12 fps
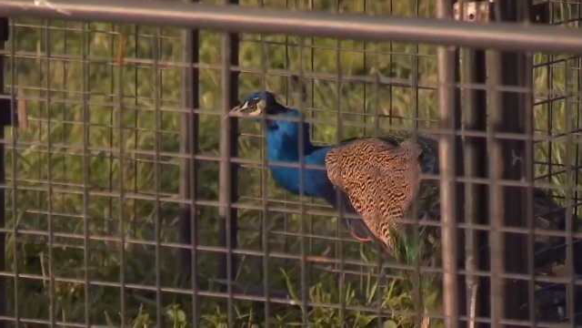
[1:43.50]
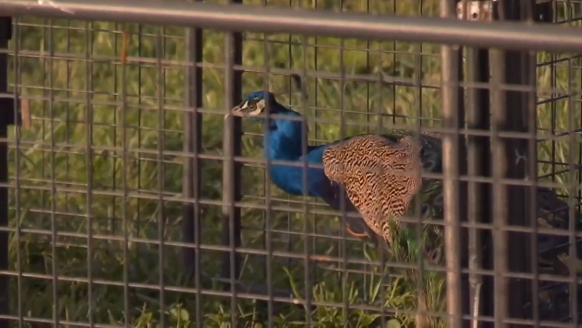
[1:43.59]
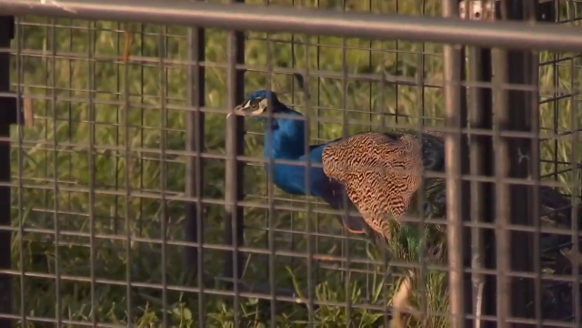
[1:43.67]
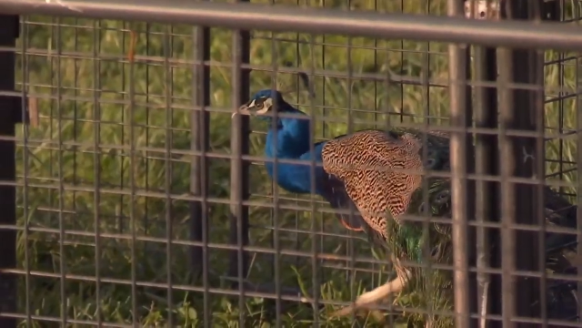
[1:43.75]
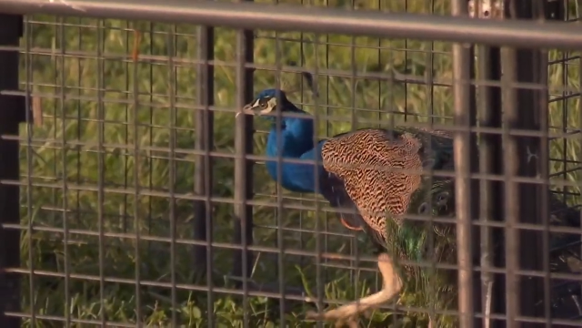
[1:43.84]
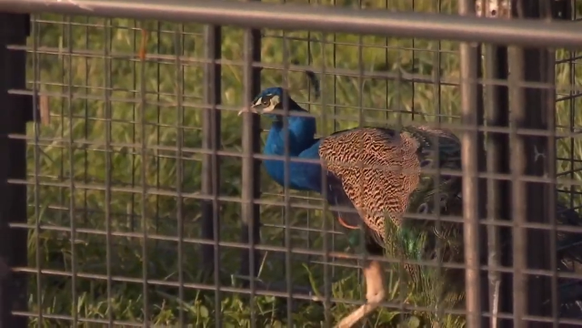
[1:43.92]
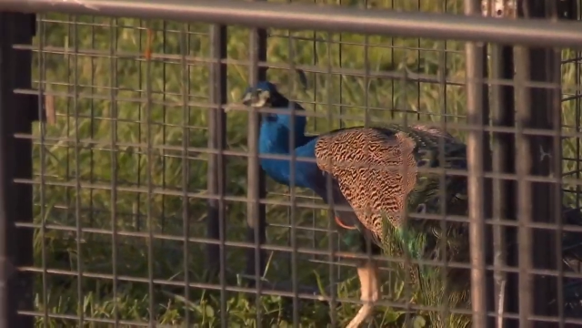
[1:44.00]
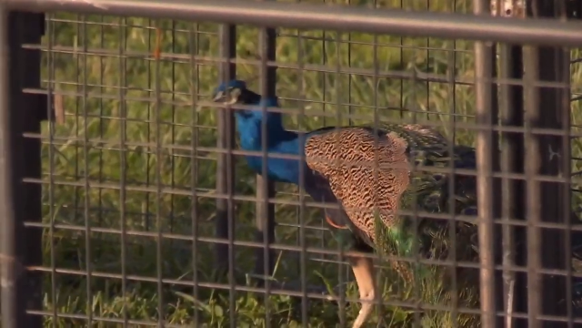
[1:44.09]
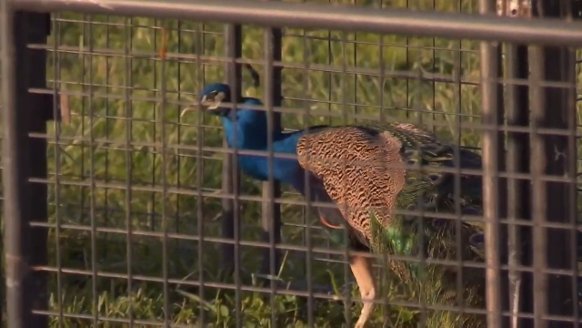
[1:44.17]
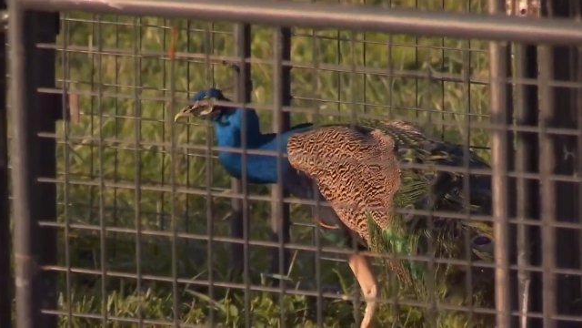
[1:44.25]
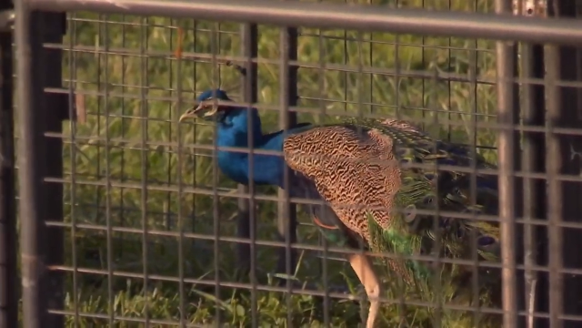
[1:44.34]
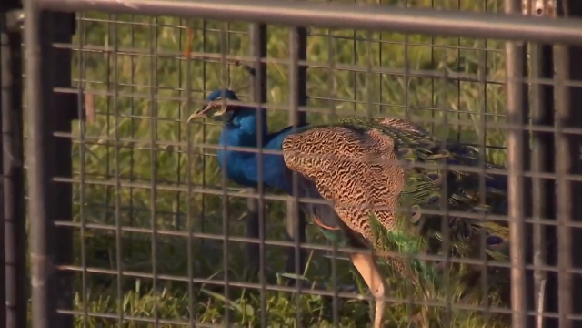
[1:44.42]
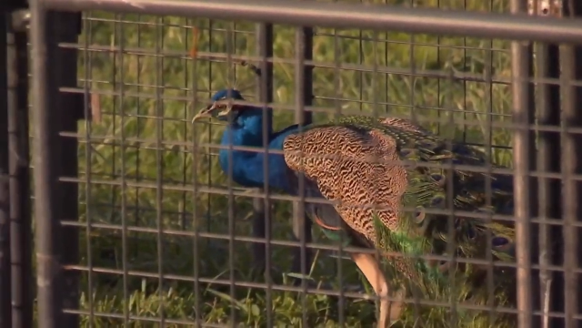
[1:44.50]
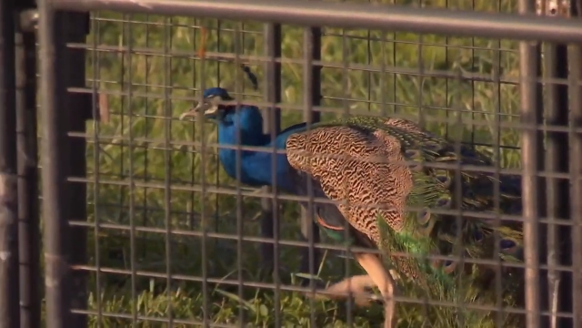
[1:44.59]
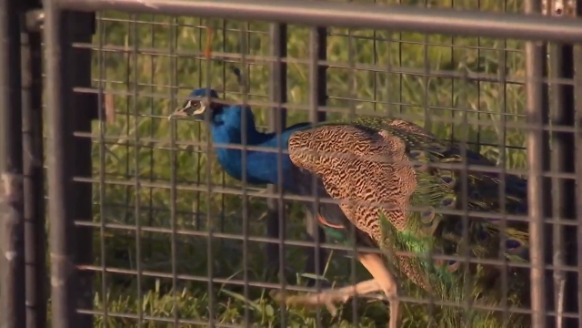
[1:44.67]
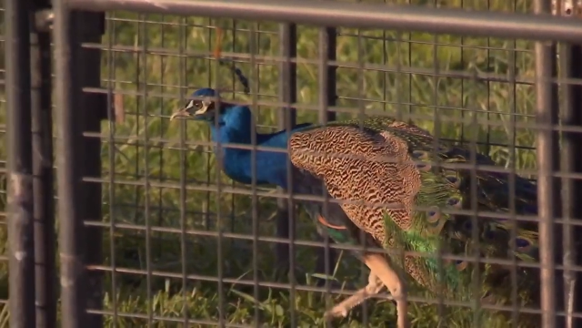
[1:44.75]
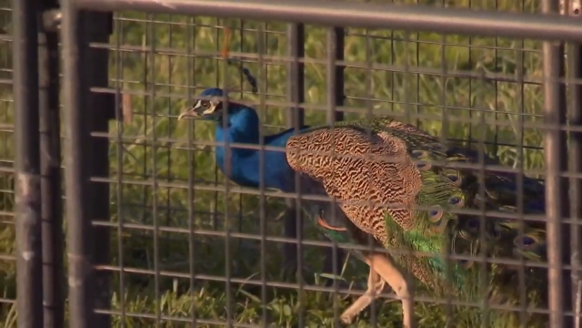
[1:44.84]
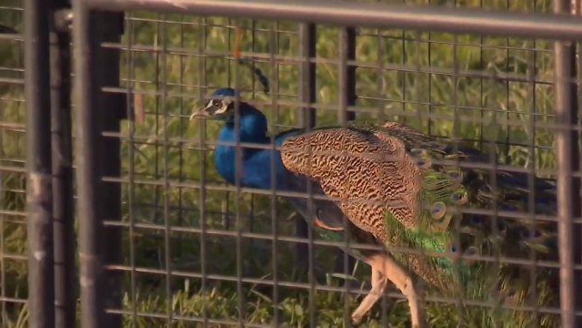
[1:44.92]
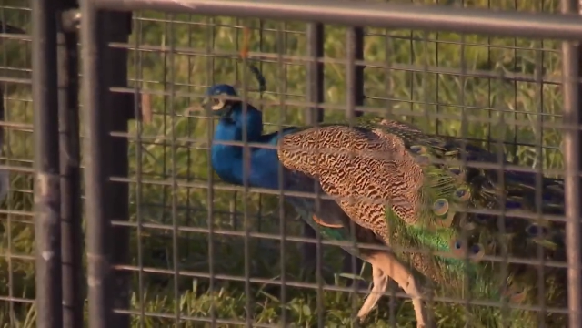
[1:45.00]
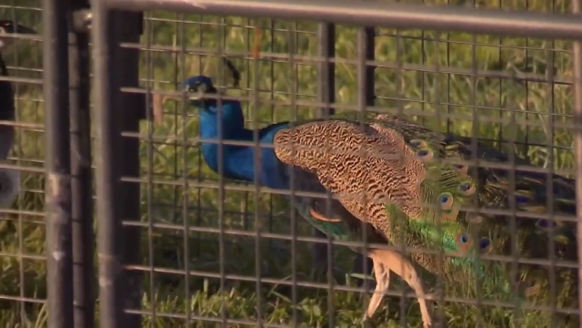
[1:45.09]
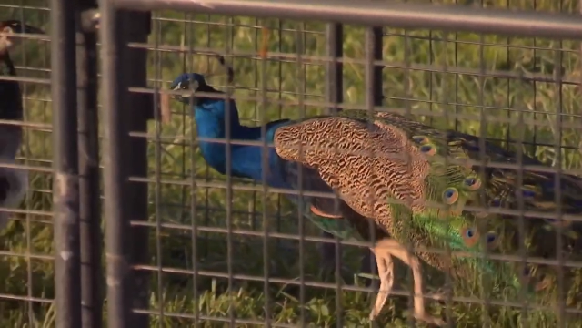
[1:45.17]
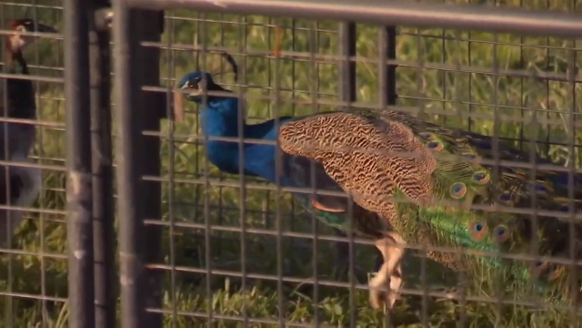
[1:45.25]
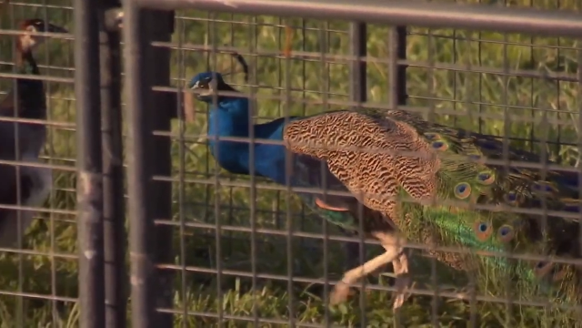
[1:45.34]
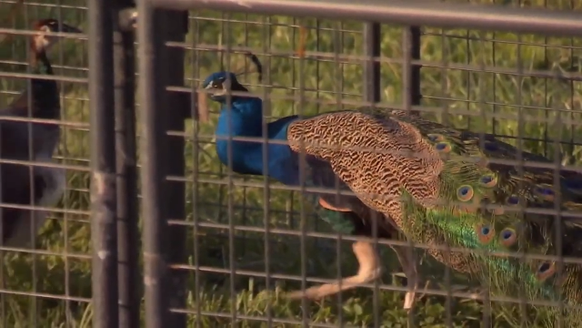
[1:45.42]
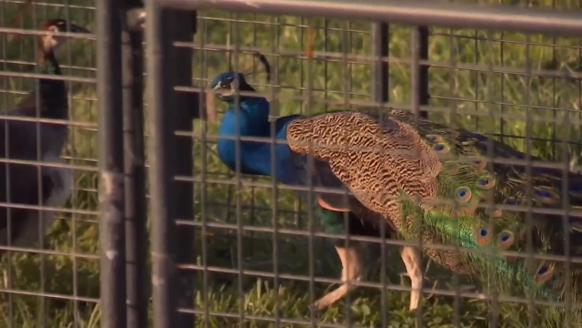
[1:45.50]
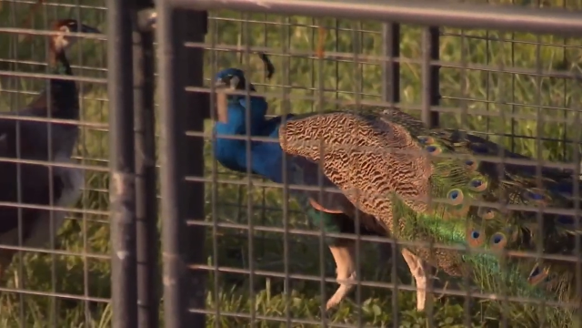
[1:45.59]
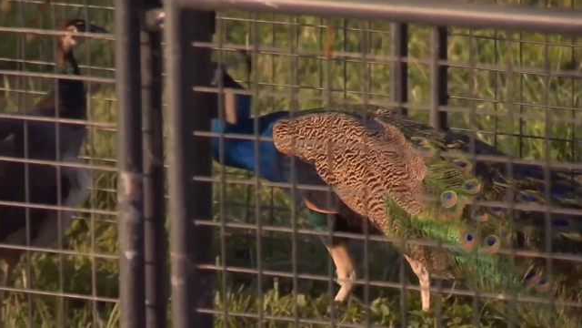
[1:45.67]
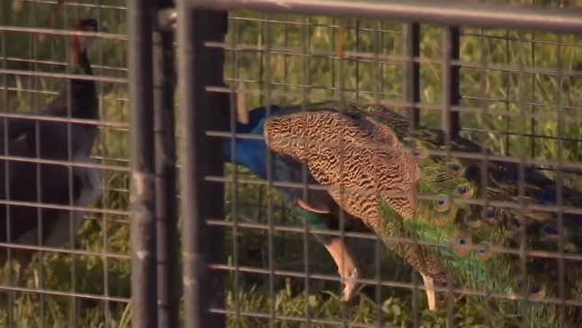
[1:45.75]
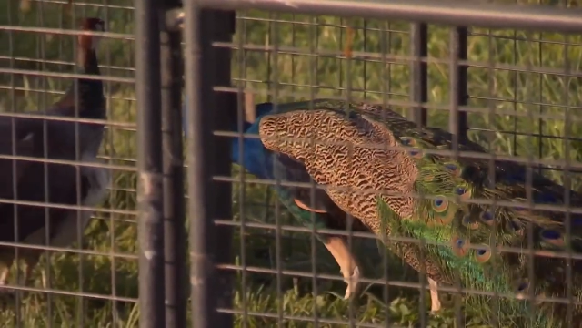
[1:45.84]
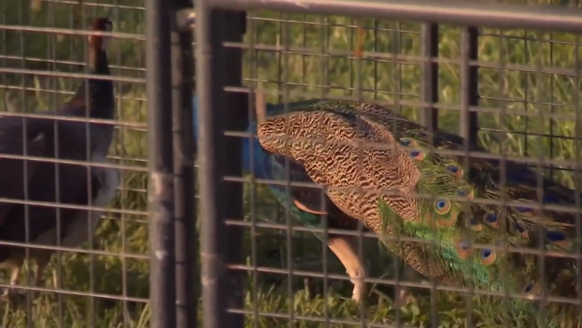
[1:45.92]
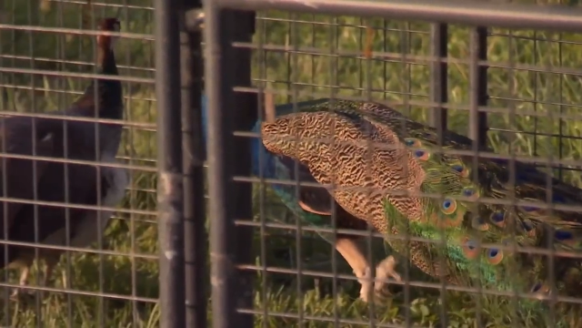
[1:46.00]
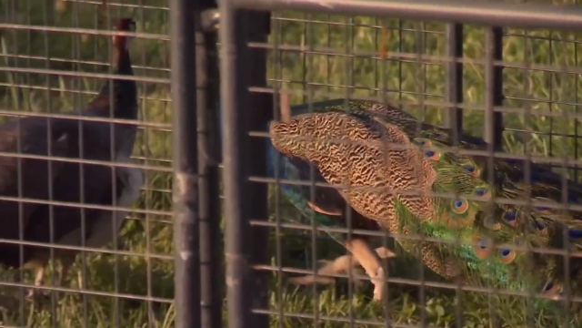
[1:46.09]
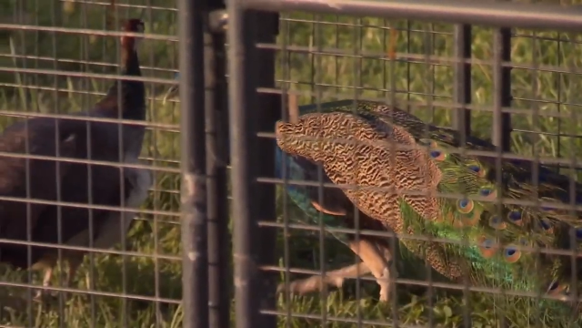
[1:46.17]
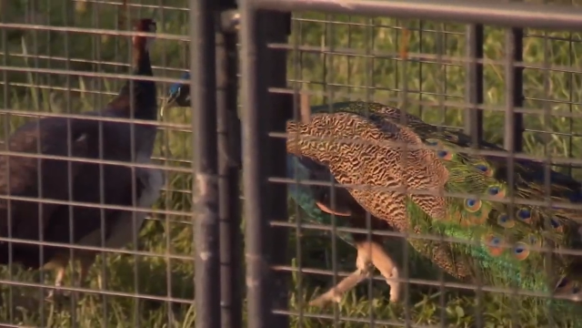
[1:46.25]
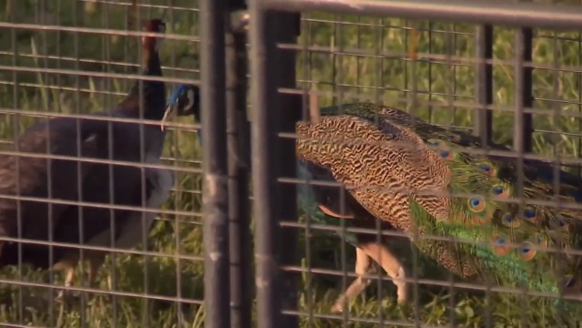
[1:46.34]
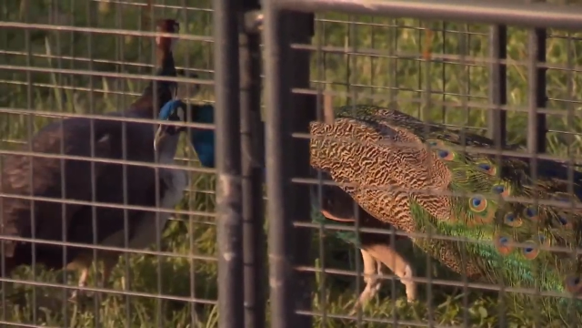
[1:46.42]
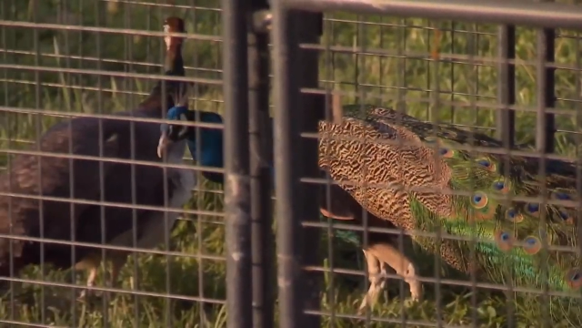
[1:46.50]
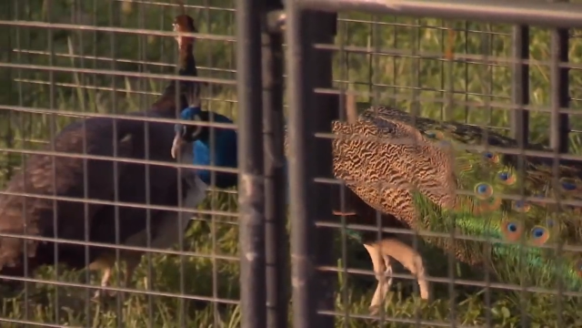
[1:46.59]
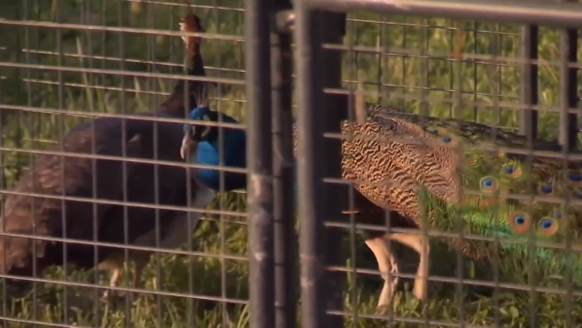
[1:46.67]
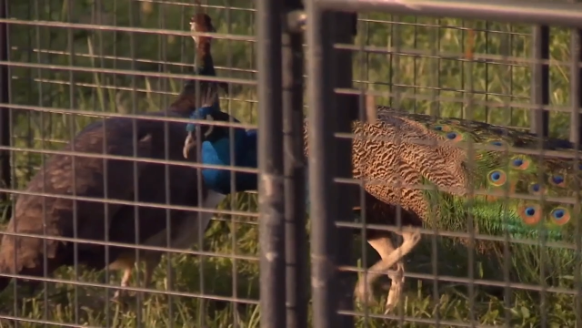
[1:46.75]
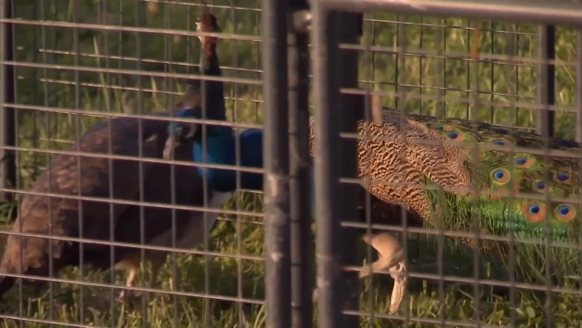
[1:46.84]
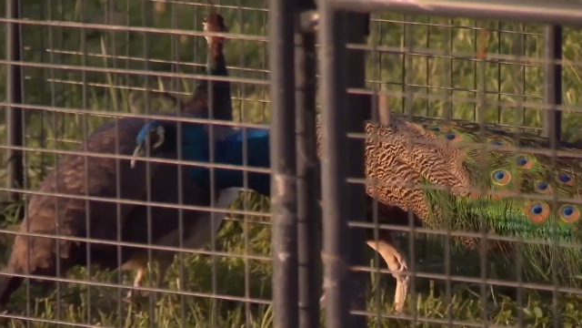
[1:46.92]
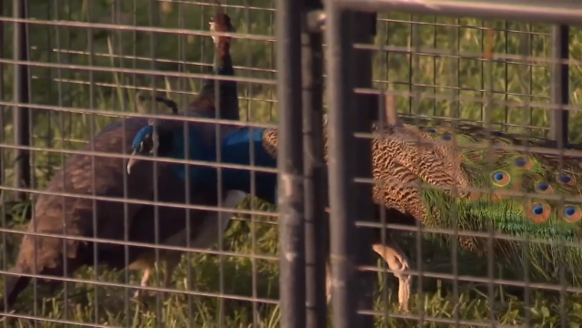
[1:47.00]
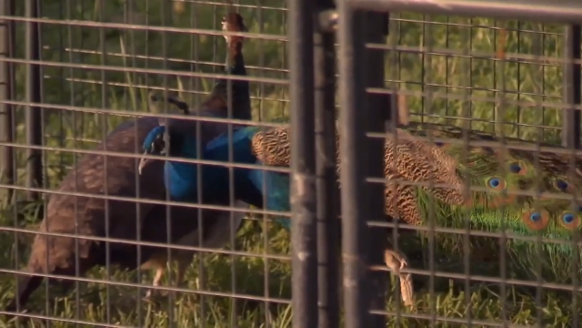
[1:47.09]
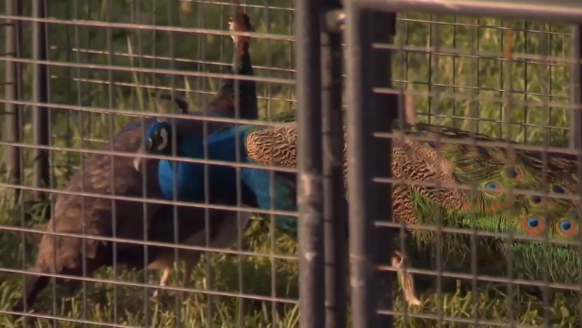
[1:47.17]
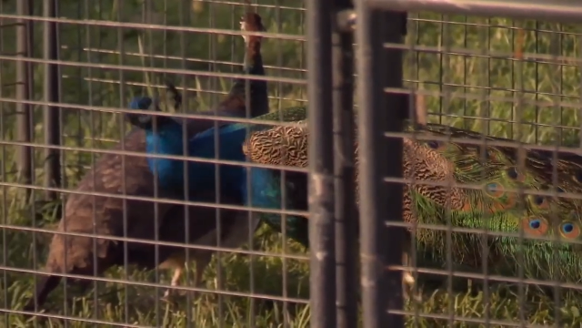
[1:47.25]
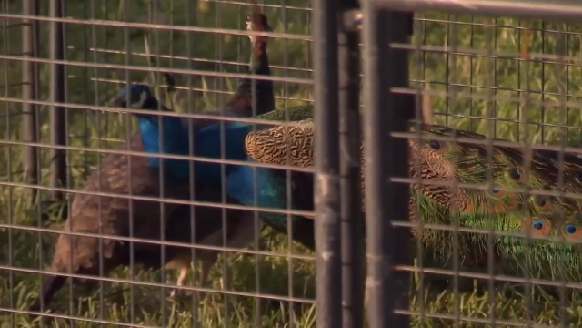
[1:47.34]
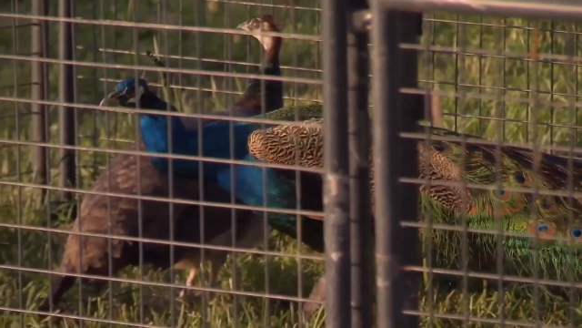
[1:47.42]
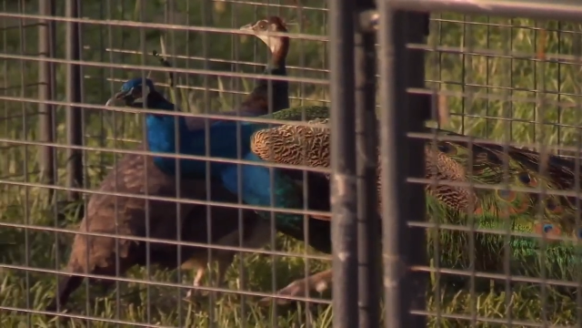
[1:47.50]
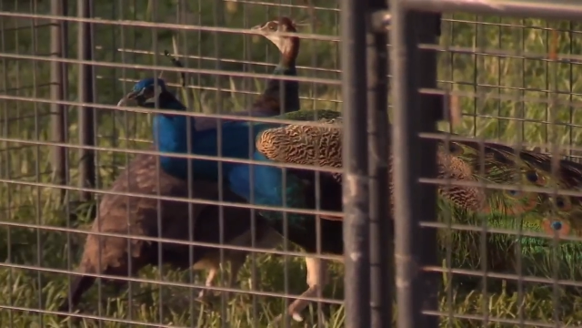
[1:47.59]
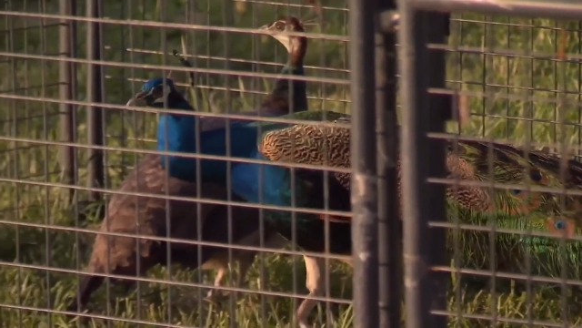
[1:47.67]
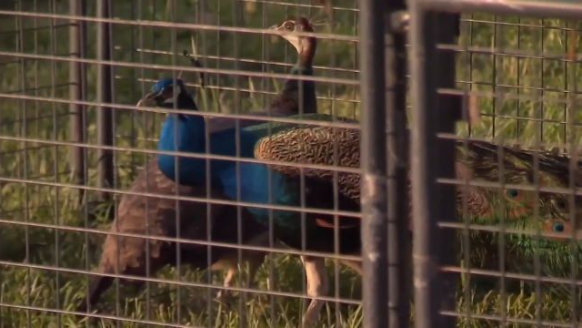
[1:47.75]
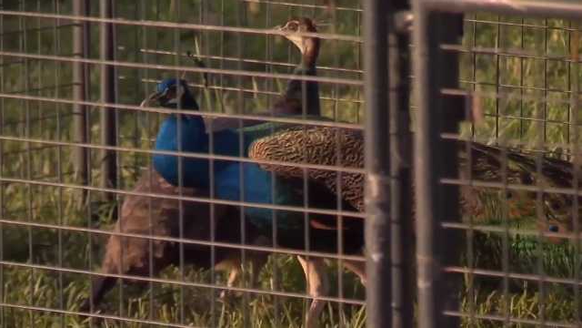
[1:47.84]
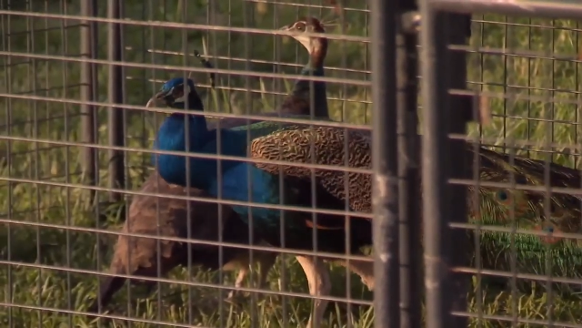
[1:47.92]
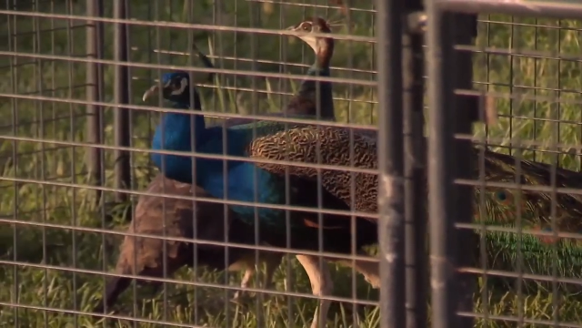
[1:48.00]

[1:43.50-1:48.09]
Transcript: No face is visible, so there are no lips to read.